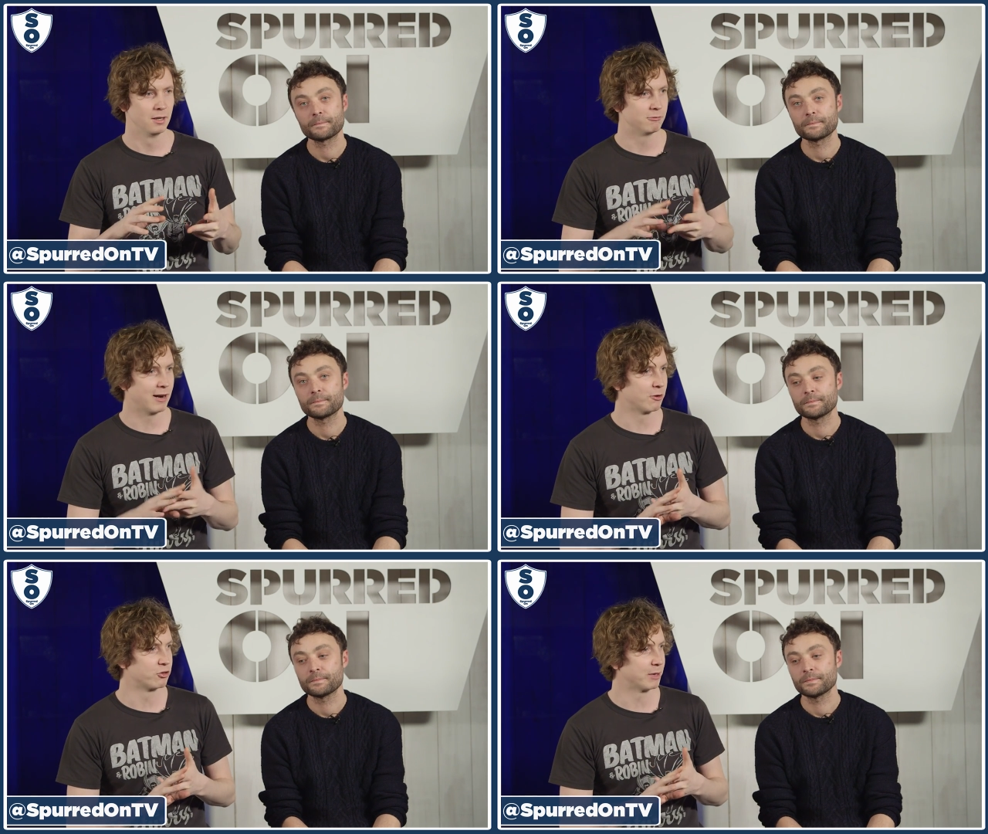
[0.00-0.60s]

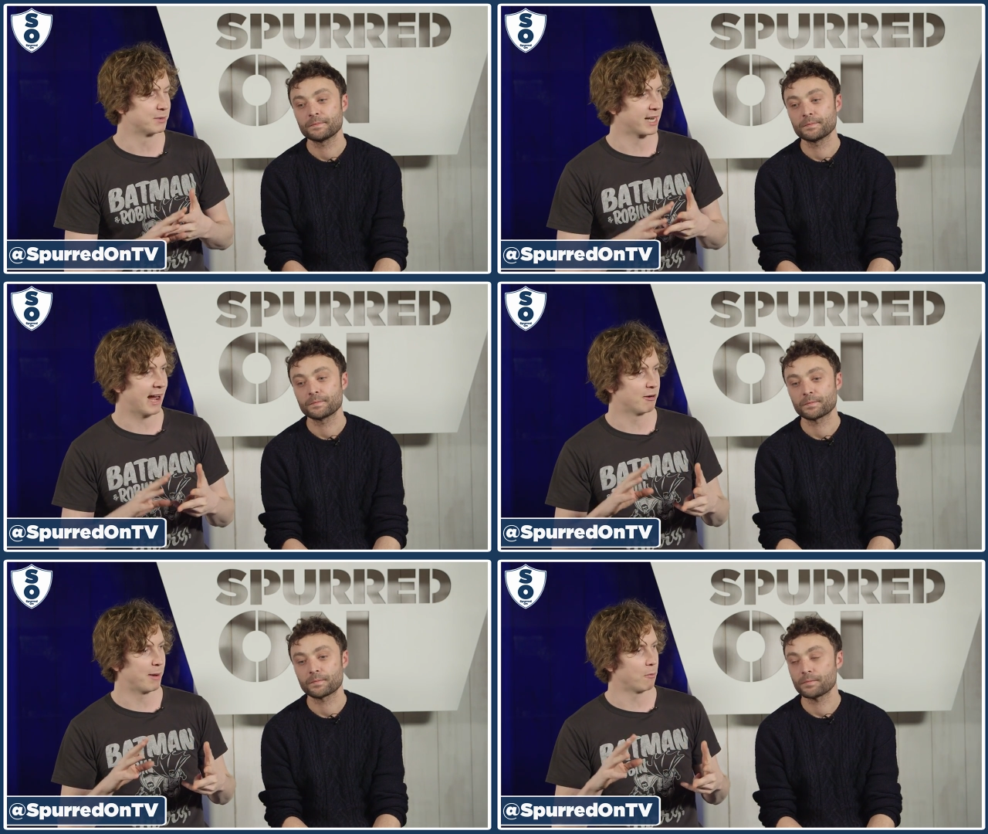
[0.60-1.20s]
Speaker 1: round trip to
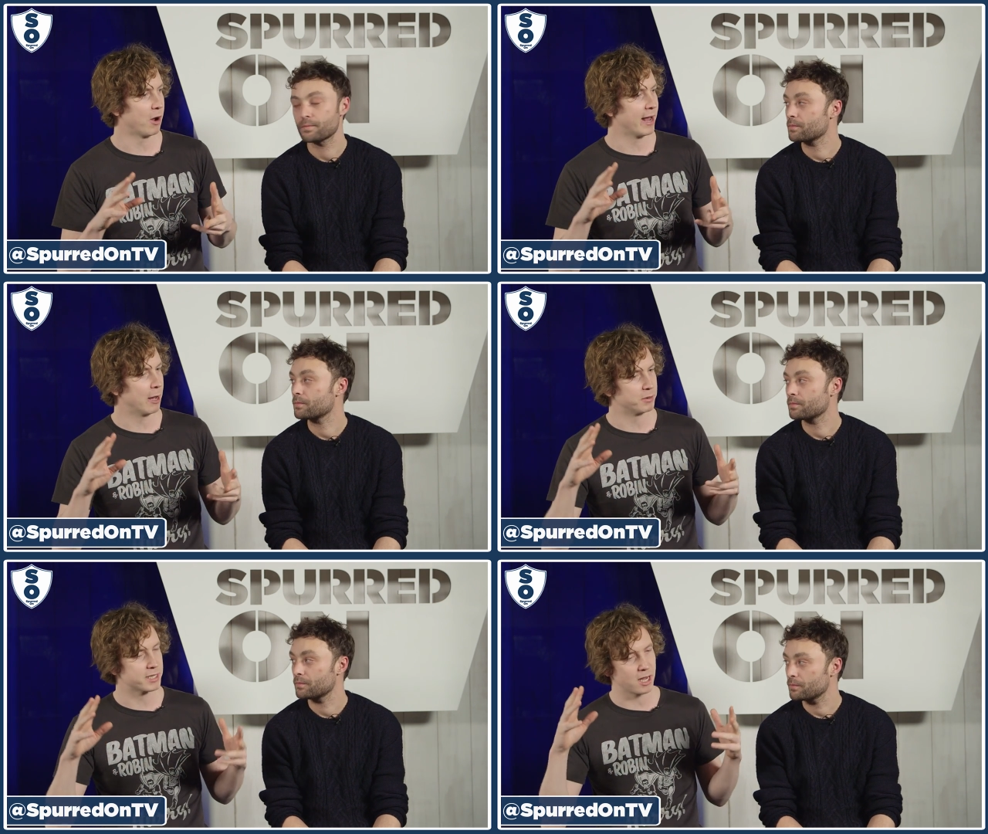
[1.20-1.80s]
Karabag won't
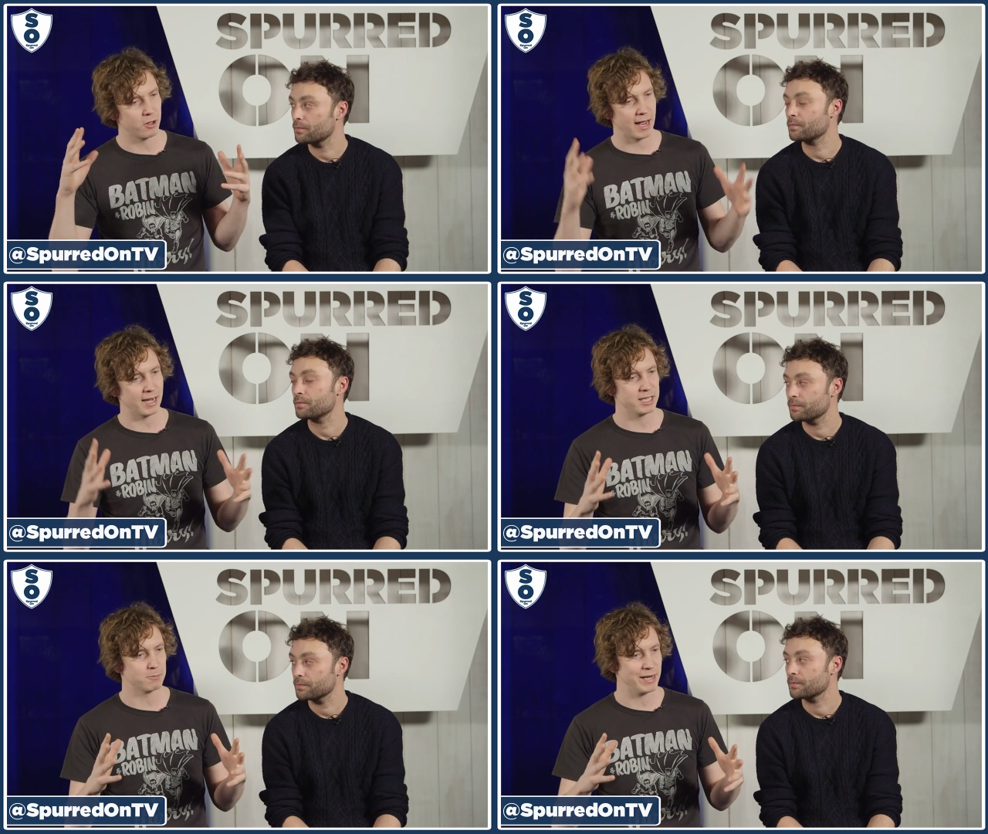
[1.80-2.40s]
help us. So mm.
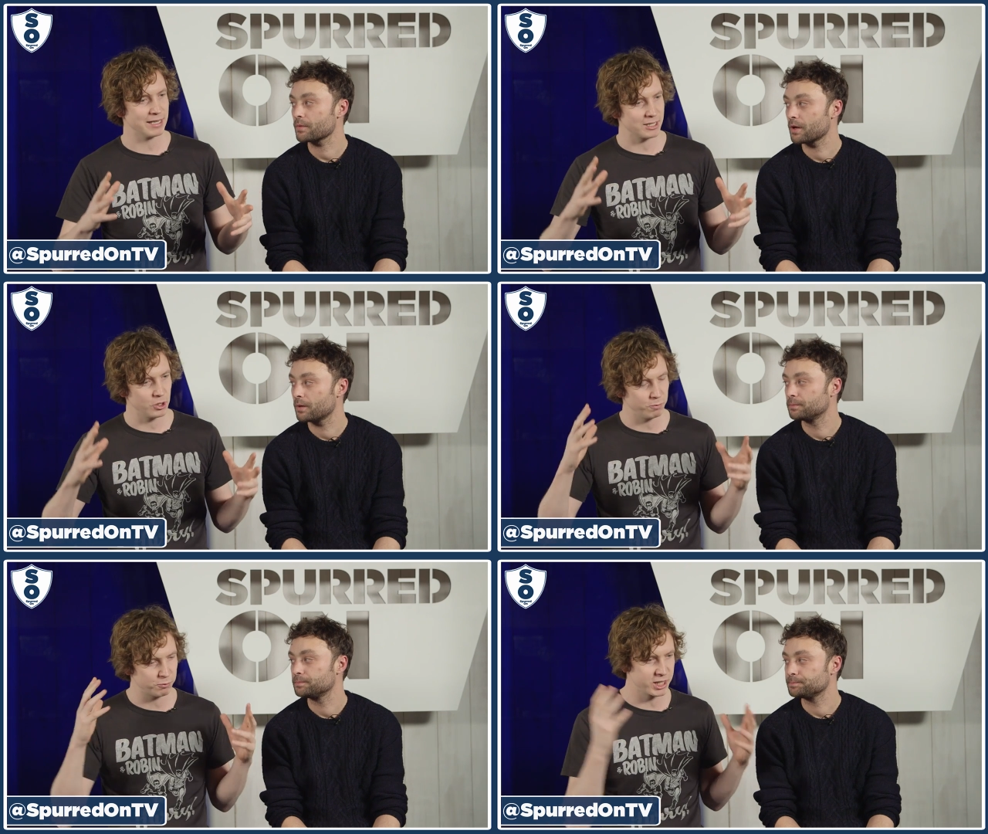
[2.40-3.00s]
that leads me
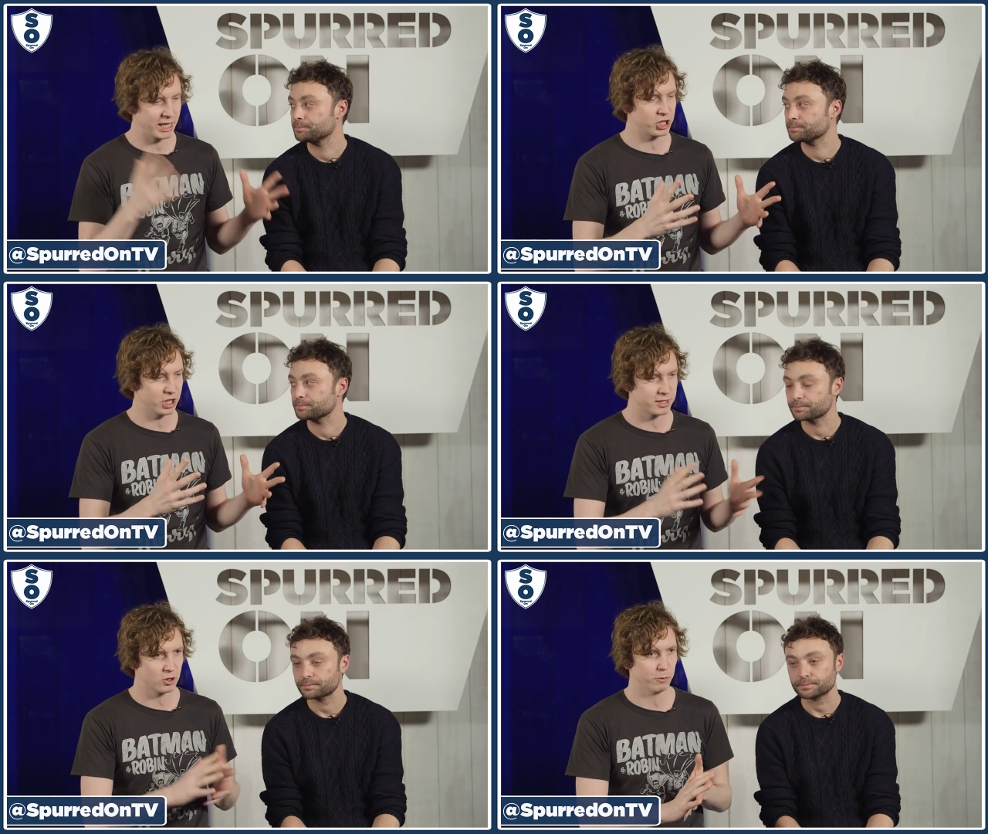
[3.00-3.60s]
into
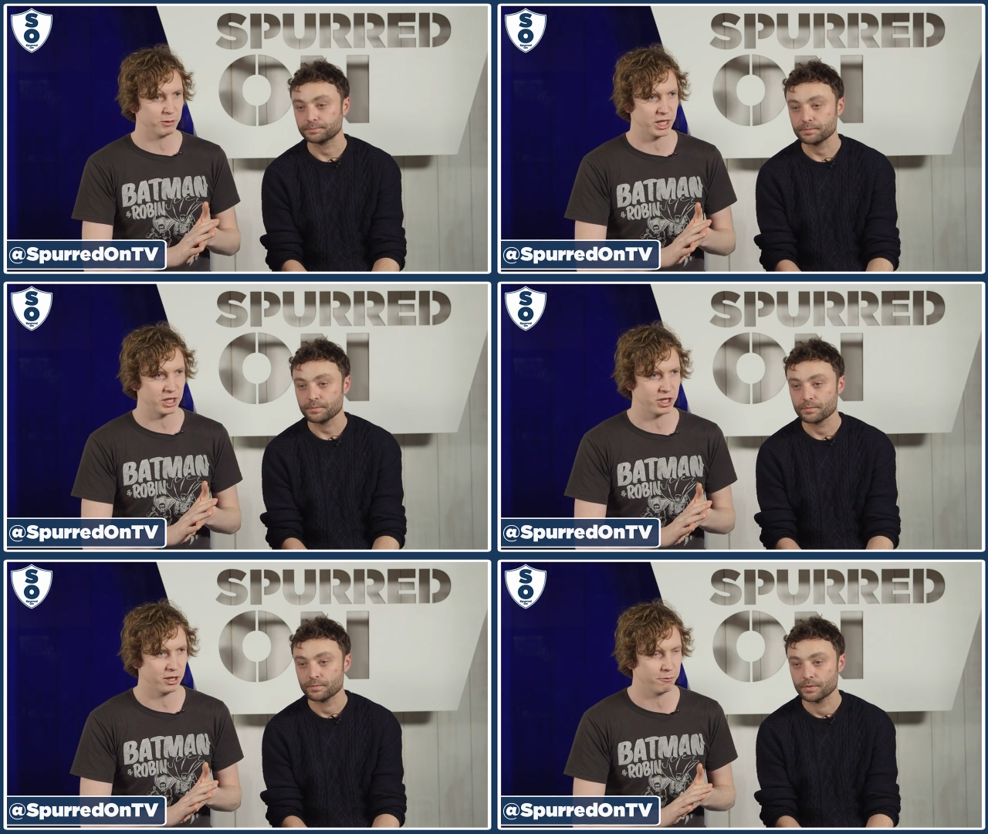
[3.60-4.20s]
prediction, score
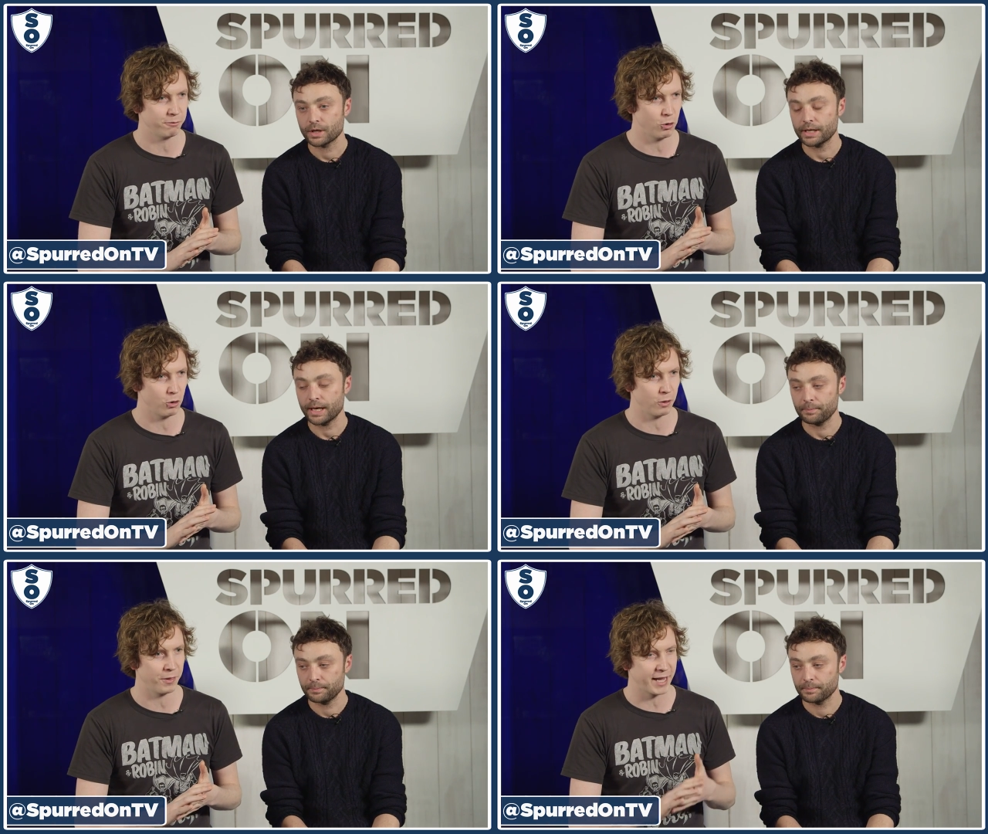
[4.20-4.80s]
prediction
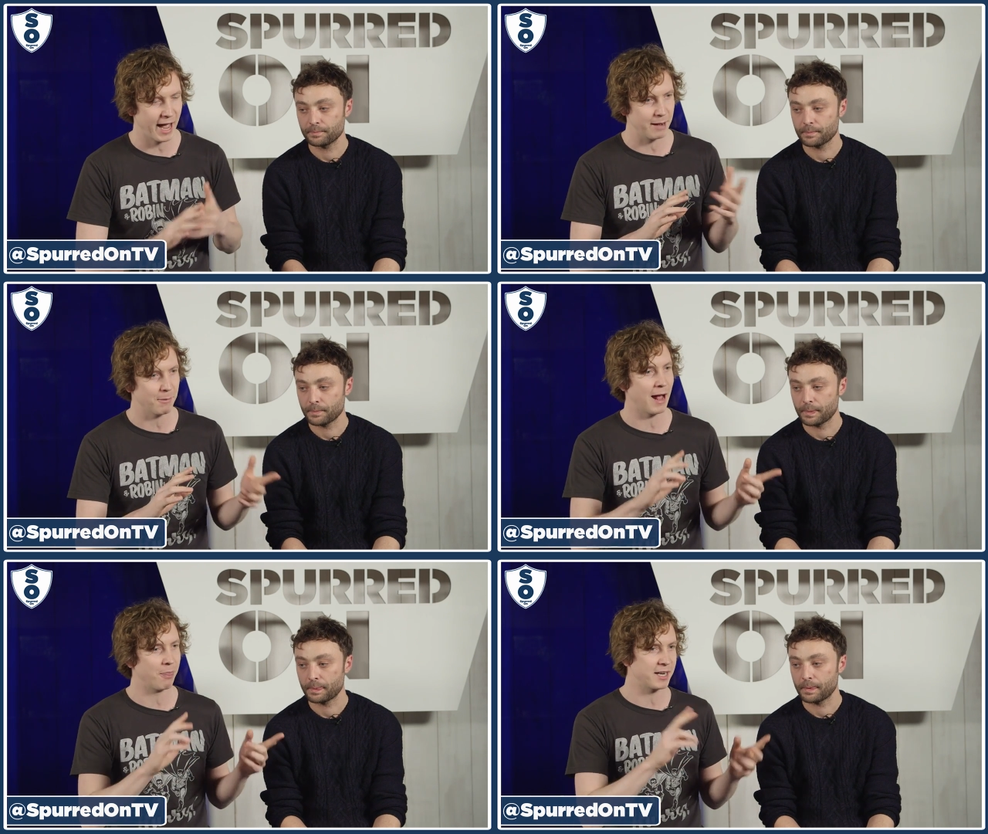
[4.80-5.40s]
for the
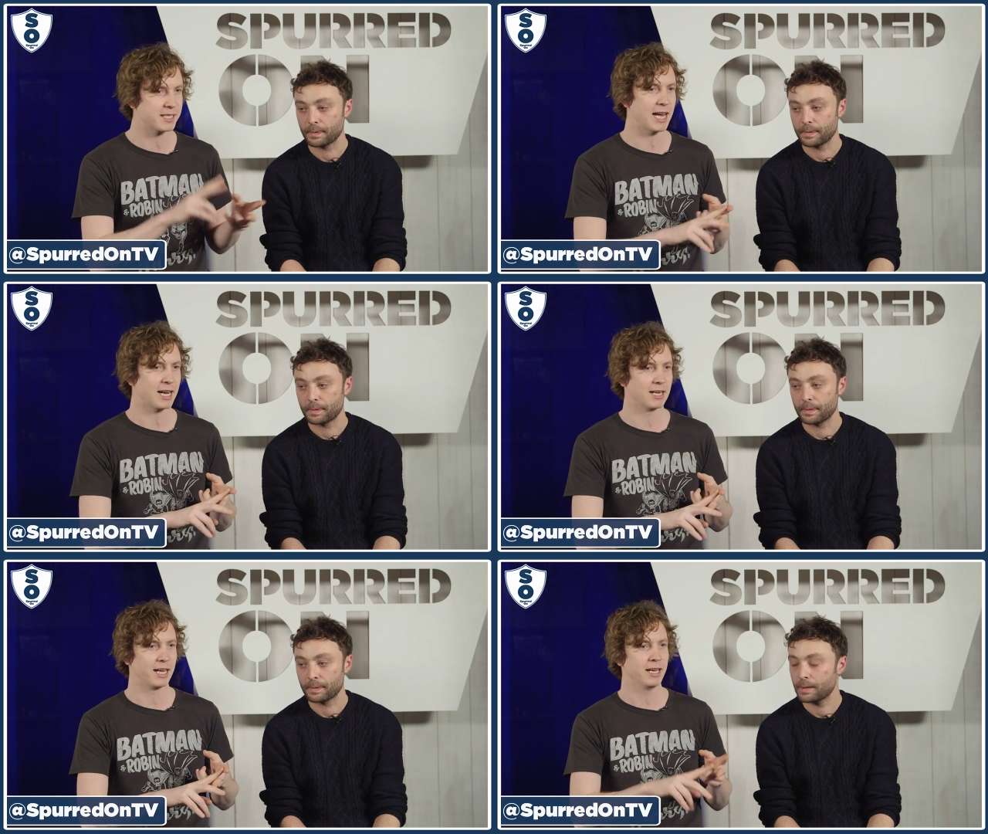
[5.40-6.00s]
game, and then
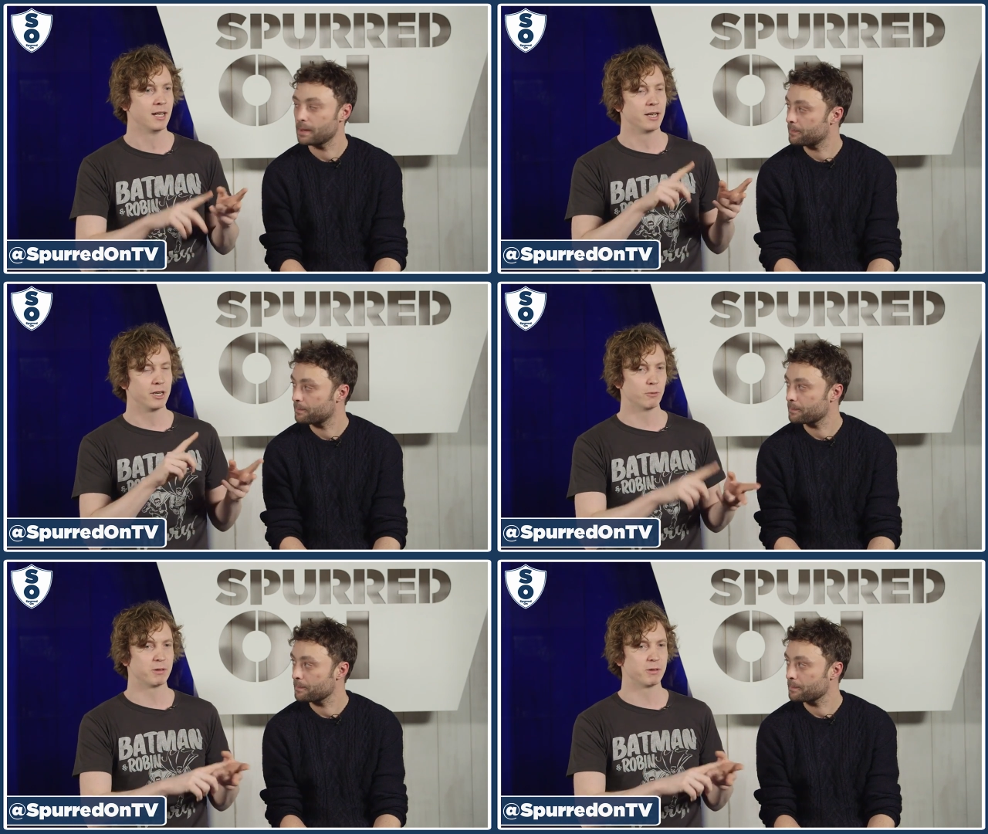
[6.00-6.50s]
secondly, your